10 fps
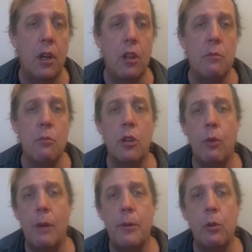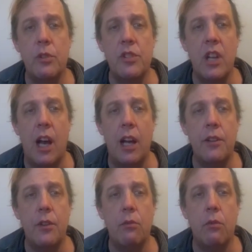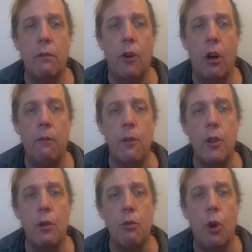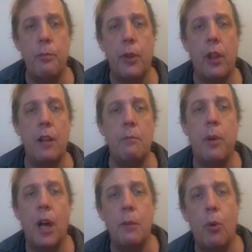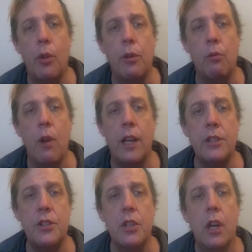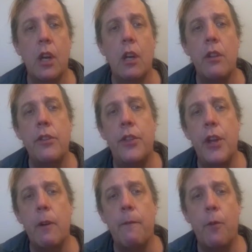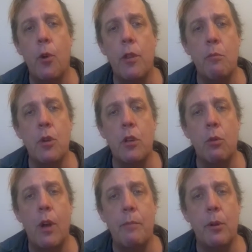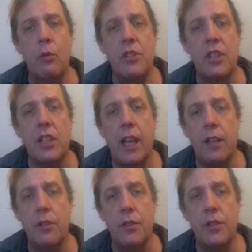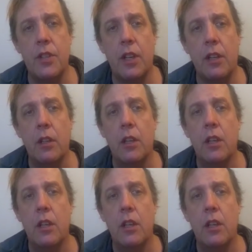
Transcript: The murder weapon was not the revolver, the rope, the lead pipe, or the wrench. Therefore, the murder weapon was the candlestick.